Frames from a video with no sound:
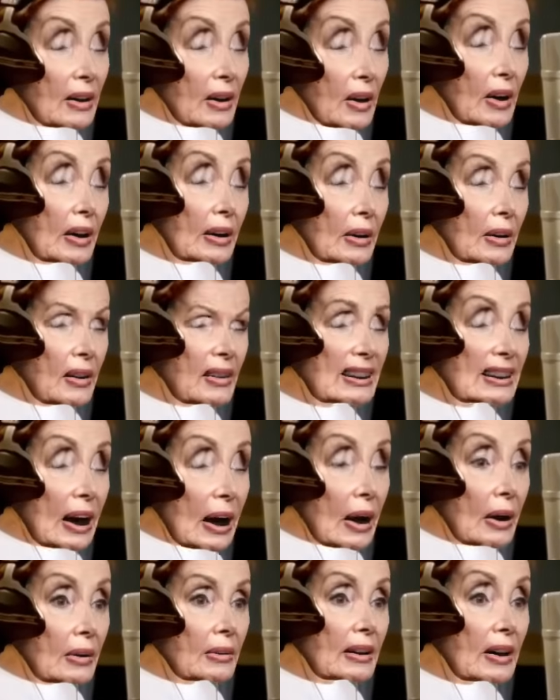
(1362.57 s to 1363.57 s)
You
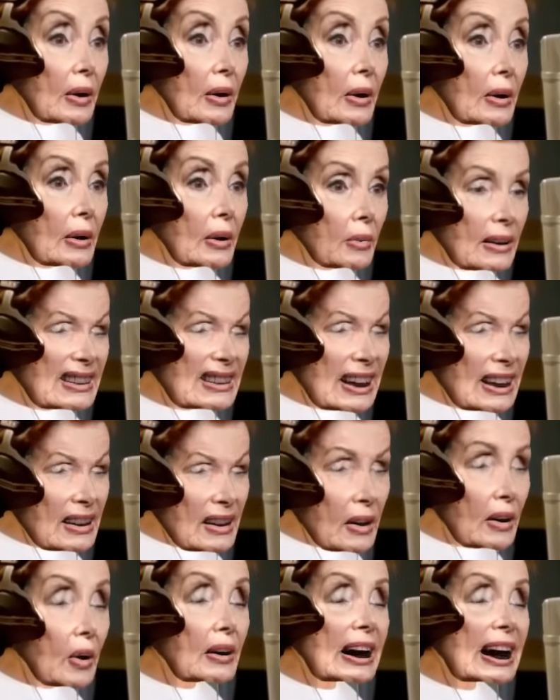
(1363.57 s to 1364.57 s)
don't know it's
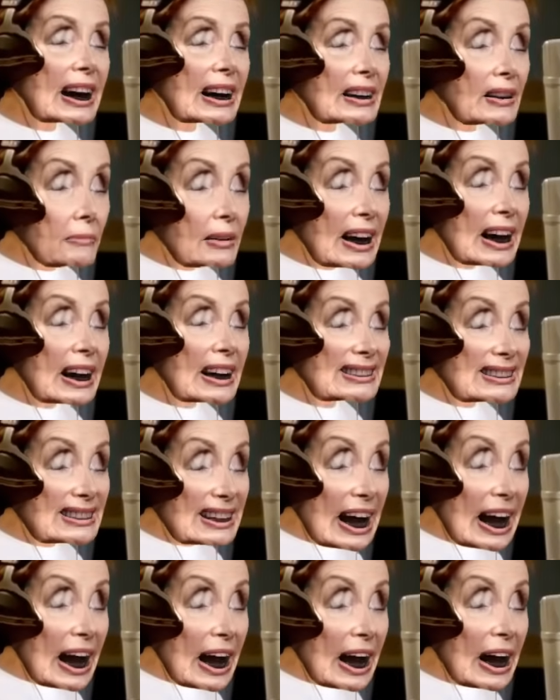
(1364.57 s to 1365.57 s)
Christmas
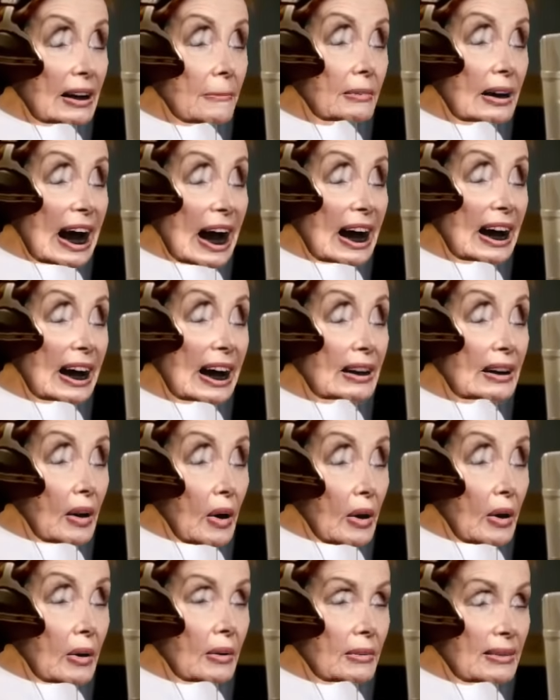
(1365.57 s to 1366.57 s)
time at
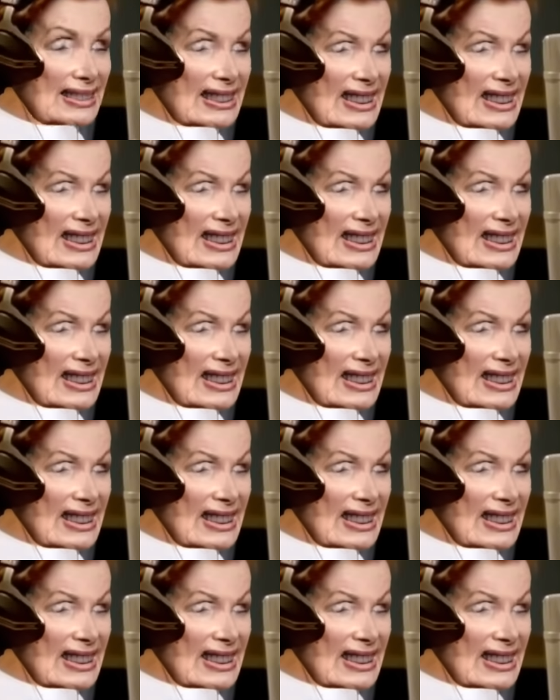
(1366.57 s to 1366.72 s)
all.